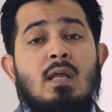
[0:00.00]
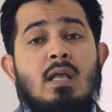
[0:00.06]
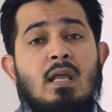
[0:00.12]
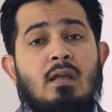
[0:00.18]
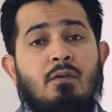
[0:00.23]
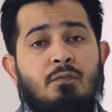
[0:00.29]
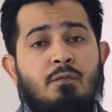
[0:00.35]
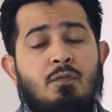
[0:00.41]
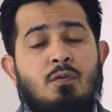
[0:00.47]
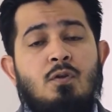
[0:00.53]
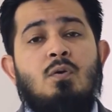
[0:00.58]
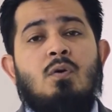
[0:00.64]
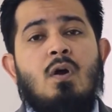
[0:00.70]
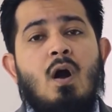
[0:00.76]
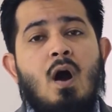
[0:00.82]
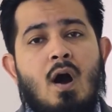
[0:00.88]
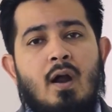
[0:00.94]
If you
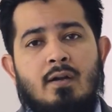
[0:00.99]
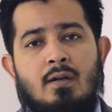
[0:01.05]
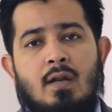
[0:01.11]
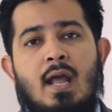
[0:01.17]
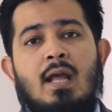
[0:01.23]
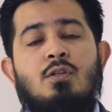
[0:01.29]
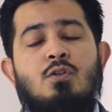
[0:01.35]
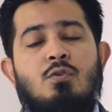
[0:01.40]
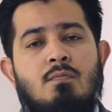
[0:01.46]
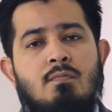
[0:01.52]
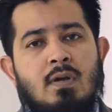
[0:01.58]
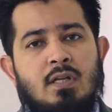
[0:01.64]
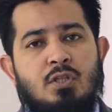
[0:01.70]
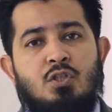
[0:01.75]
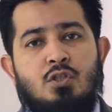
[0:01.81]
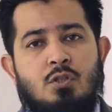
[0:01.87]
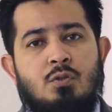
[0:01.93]
can't and you
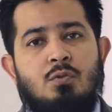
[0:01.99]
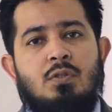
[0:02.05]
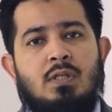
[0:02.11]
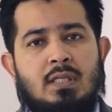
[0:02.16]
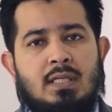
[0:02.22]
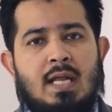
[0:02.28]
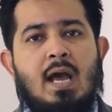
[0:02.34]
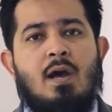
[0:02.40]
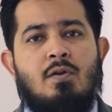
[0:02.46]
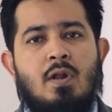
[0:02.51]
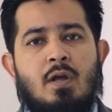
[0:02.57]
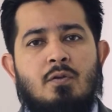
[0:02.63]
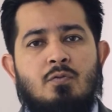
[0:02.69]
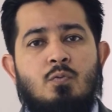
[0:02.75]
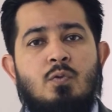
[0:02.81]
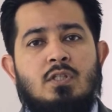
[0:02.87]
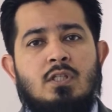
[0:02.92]
must choose a
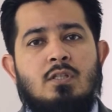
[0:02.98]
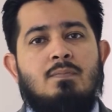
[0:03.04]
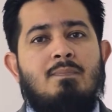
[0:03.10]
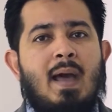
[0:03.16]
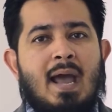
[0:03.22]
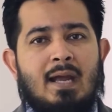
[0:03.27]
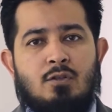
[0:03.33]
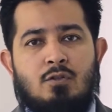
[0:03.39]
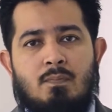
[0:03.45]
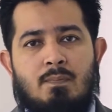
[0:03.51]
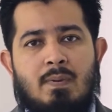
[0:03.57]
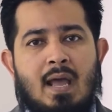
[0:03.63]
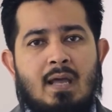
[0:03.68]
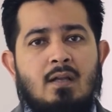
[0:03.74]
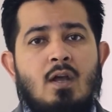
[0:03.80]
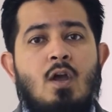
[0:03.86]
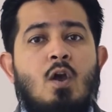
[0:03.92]
townhouse which is back to
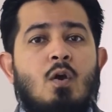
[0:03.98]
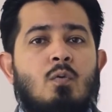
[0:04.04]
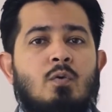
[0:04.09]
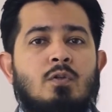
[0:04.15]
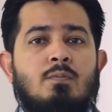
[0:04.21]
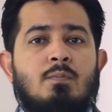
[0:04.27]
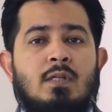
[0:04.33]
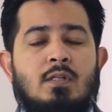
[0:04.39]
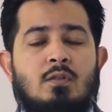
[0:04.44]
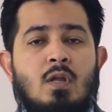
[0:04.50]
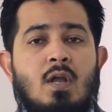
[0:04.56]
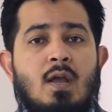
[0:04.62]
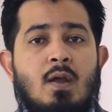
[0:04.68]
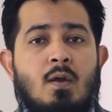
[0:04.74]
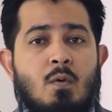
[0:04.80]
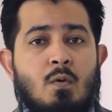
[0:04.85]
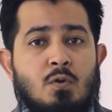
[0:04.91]
back, which means
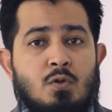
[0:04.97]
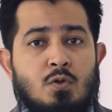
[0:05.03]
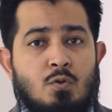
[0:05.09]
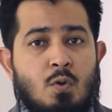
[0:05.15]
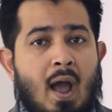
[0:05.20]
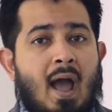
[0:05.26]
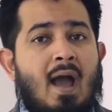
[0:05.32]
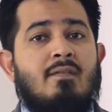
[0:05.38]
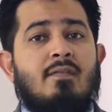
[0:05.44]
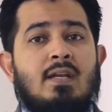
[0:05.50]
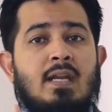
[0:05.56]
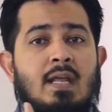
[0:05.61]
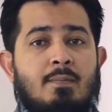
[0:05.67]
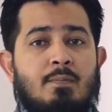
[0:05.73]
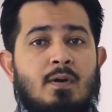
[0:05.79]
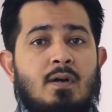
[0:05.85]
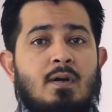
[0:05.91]
you have a
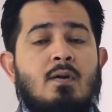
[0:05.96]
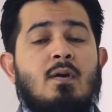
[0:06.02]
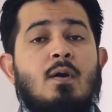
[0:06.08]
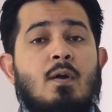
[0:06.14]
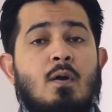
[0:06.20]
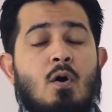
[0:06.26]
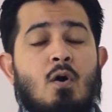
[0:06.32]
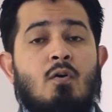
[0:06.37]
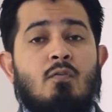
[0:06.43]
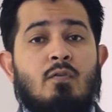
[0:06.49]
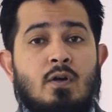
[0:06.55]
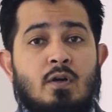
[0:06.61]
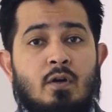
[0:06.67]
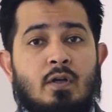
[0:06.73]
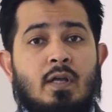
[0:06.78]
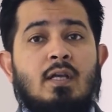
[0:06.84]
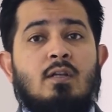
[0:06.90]
neighbor
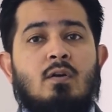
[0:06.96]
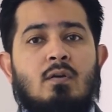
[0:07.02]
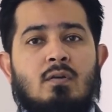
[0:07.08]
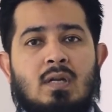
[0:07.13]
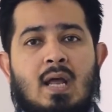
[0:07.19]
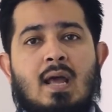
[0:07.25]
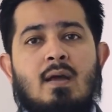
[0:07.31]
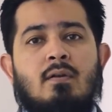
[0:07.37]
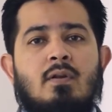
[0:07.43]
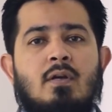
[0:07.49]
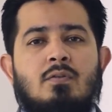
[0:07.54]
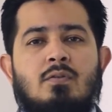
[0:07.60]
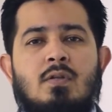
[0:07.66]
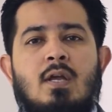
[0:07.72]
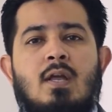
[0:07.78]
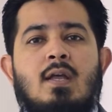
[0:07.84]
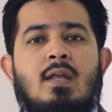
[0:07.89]
overlooking your townhouse,
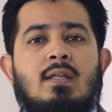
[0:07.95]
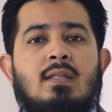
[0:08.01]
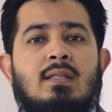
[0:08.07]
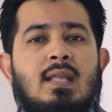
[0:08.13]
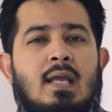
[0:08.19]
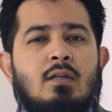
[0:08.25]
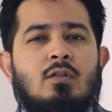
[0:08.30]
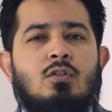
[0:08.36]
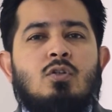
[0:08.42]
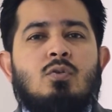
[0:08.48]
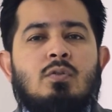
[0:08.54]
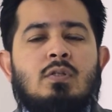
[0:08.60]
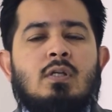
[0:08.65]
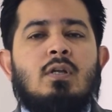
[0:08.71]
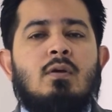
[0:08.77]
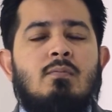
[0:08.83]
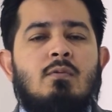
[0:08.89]
then choose
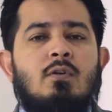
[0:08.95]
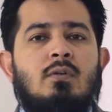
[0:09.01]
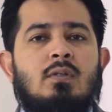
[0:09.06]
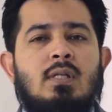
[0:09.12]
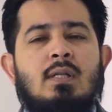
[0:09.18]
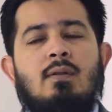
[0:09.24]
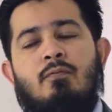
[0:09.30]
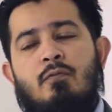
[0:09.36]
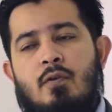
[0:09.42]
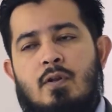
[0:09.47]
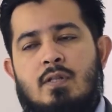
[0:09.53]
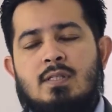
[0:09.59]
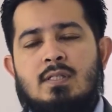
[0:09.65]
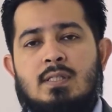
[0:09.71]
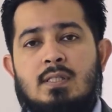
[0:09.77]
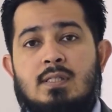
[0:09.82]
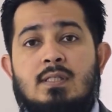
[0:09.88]
a community, for
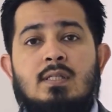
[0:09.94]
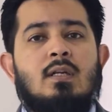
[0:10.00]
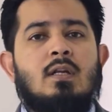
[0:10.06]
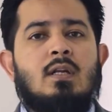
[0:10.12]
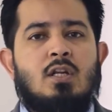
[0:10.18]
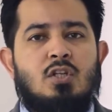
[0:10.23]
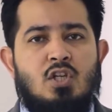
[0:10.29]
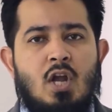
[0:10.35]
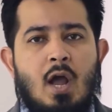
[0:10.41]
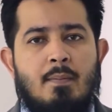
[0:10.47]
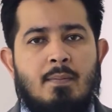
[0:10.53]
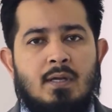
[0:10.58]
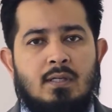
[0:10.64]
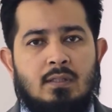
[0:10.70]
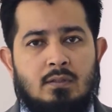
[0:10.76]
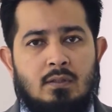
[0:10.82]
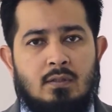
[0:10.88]
instance,
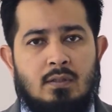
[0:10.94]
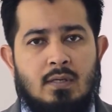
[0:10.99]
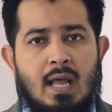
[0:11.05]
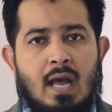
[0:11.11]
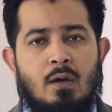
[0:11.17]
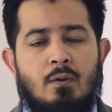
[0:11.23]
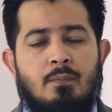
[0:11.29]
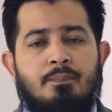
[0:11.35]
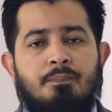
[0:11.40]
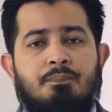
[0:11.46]
Nashama now.